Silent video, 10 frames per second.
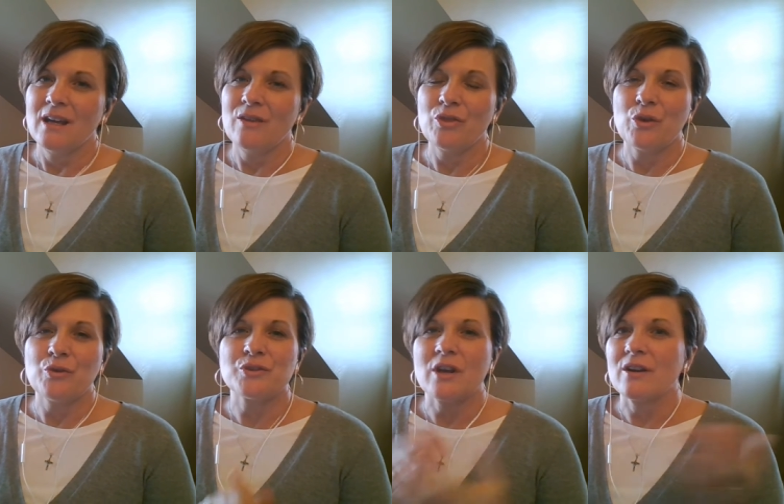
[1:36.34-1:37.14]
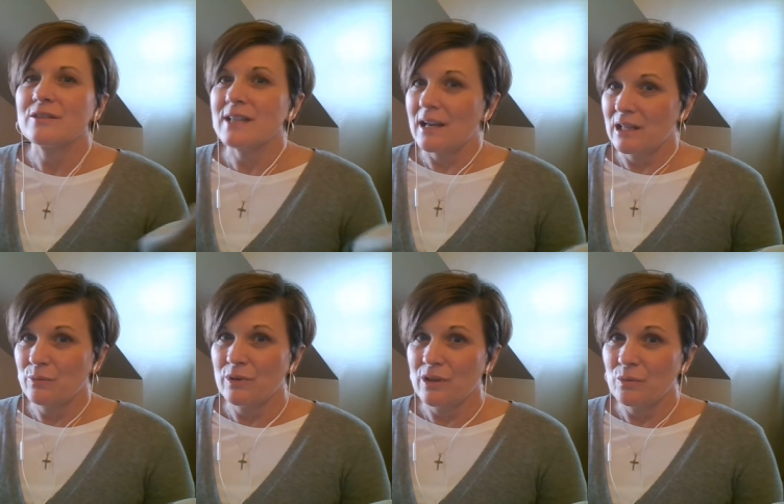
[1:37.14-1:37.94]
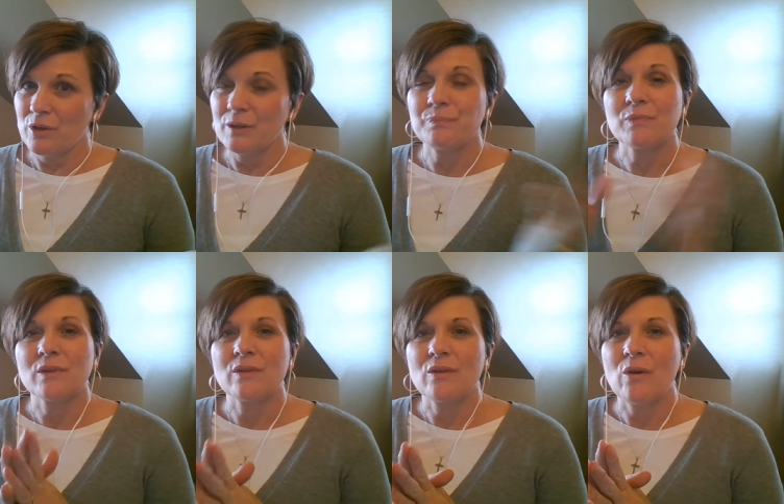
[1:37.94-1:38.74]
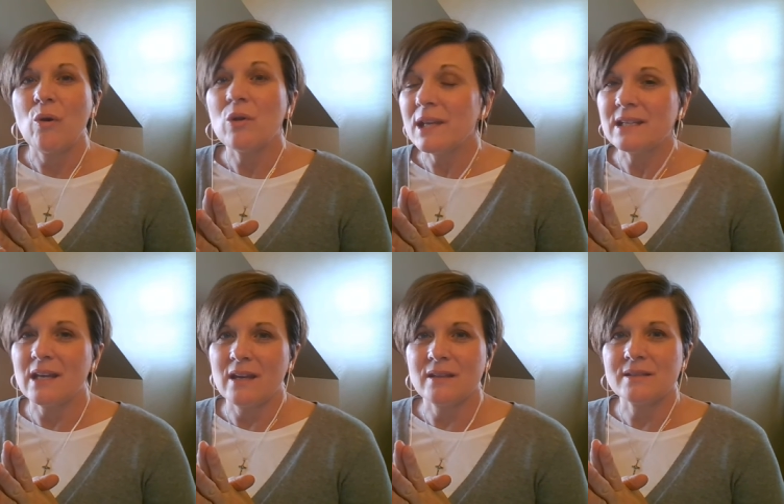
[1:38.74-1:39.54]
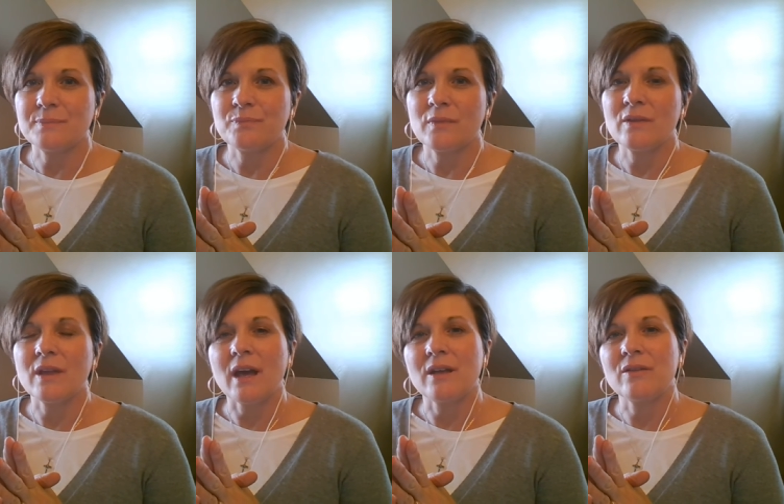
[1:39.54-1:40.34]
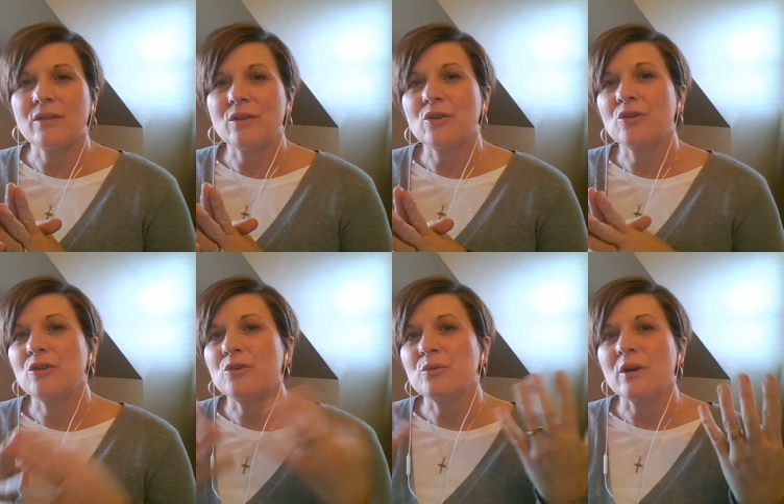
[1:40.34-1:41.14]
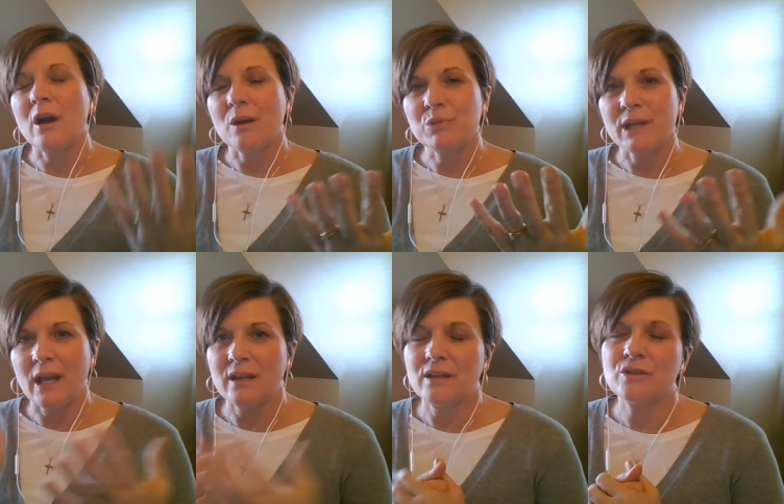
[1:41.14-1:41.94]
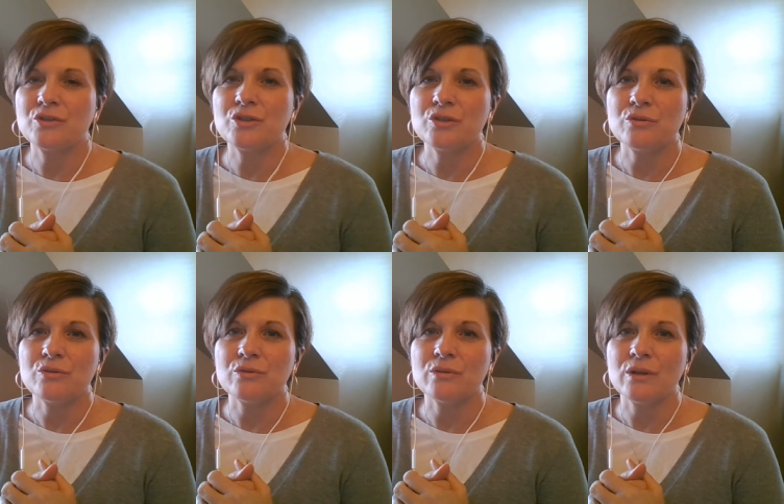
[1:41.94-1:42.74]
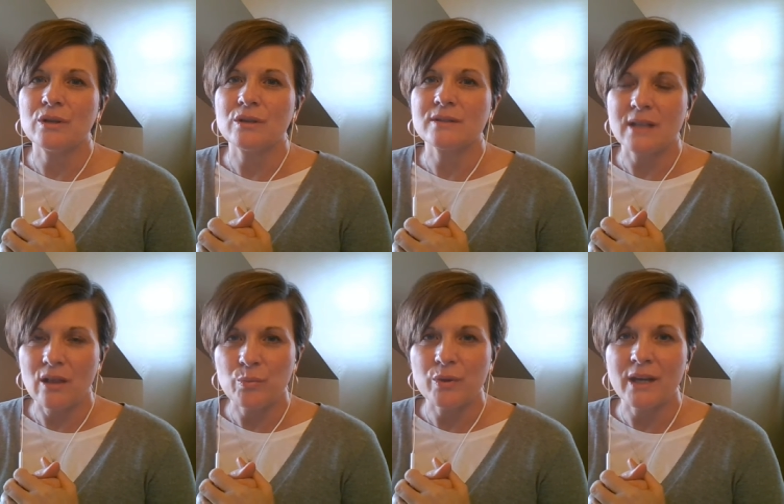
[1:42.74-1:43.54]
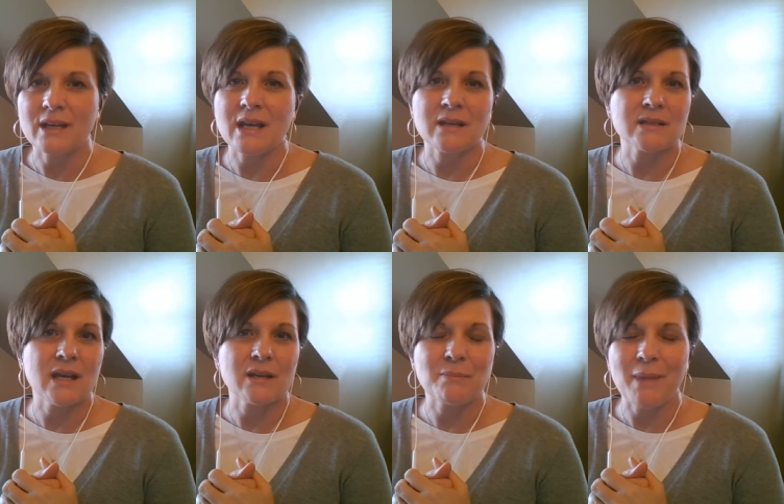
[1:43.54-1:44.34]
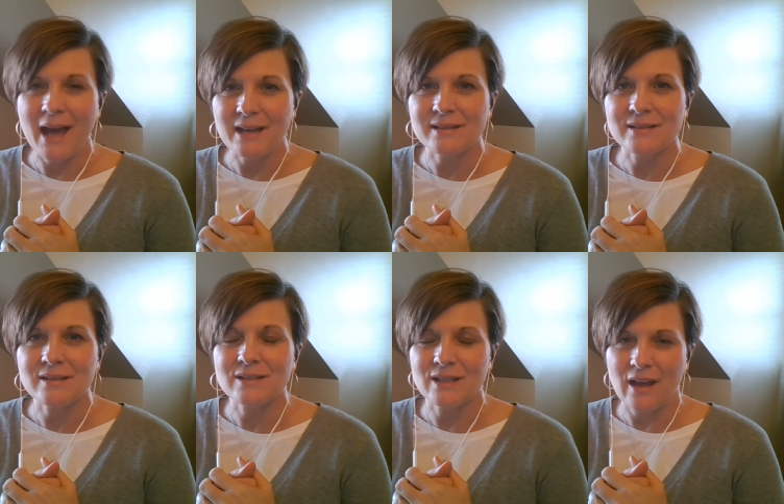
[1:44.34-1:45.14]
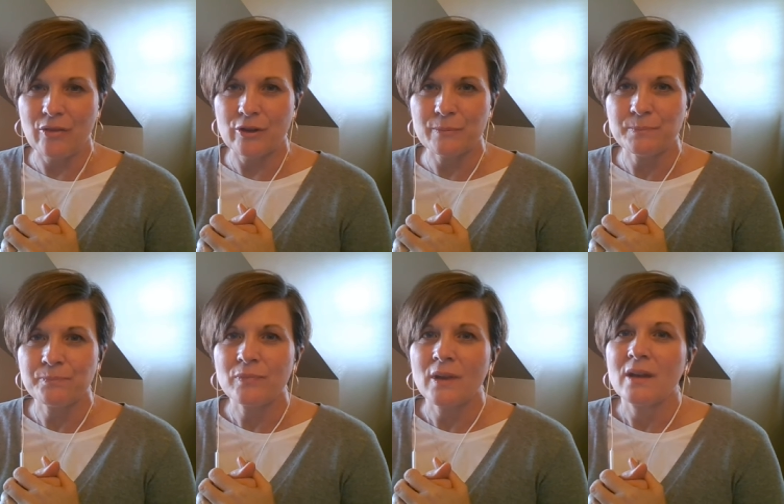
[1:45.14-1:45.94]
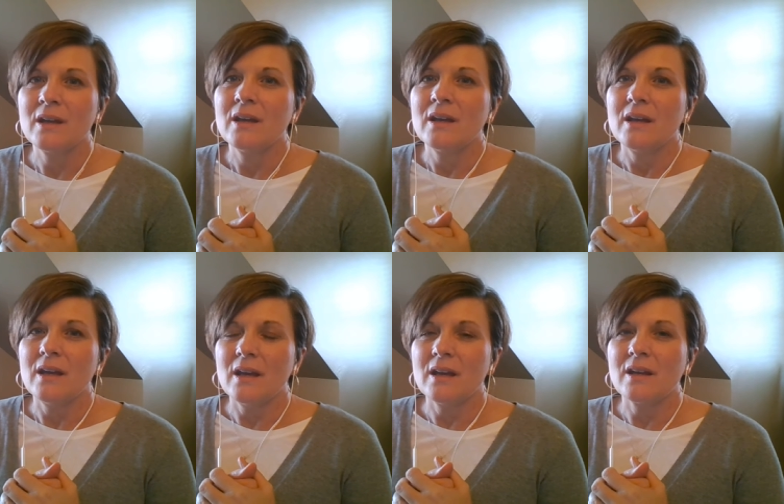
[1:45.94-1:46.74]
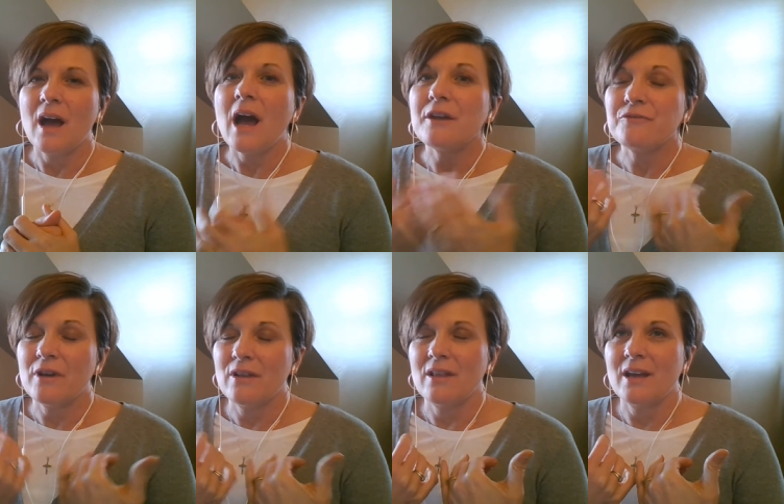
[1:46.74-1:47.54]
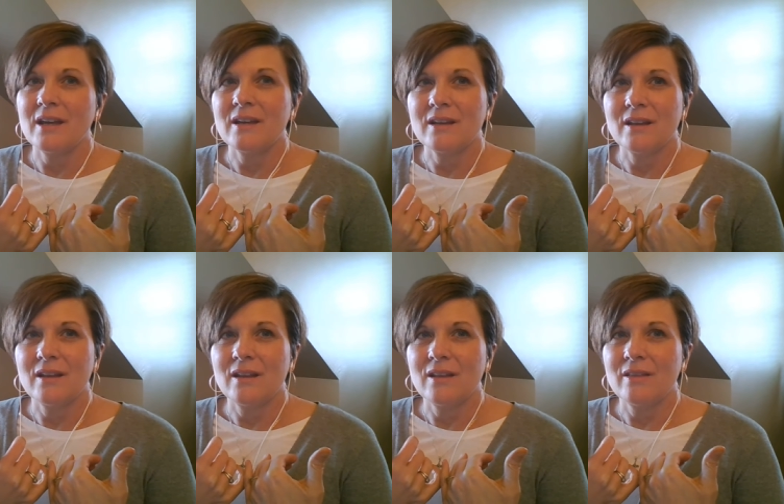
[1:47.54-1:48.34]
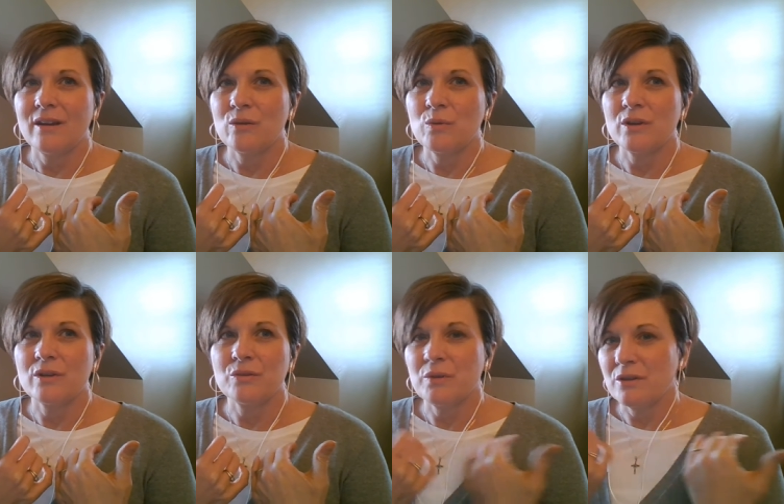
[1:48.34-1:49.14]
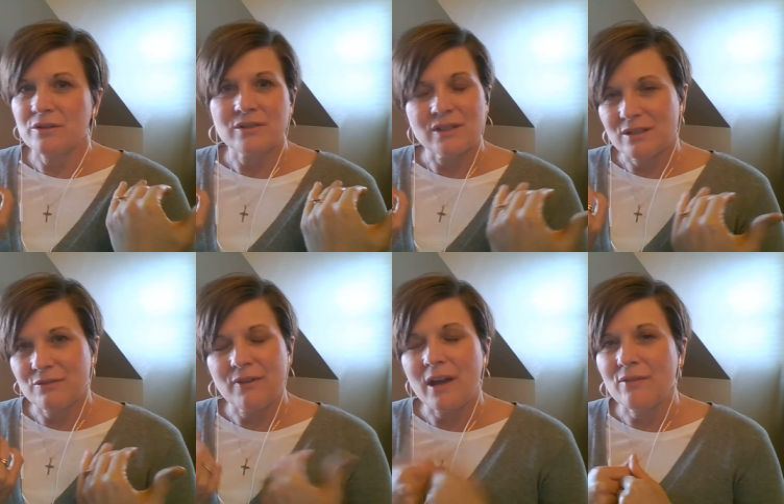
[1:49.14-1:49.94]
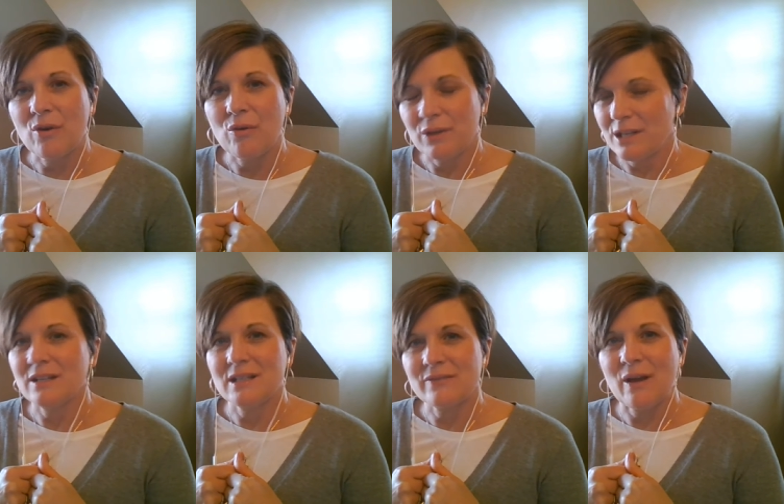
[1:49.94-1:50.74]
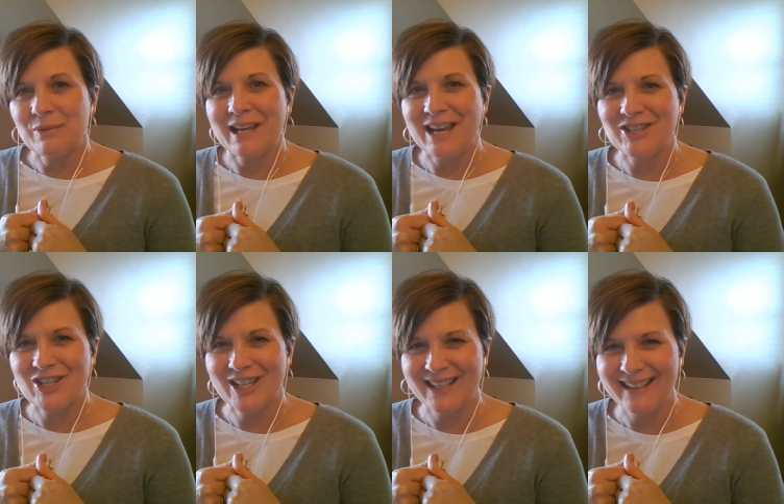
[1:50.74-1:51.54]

And those are exactly what they were holy days that you were obligated to celebrate and attend Mass together. And I felt like there were 365 holy days of obligation,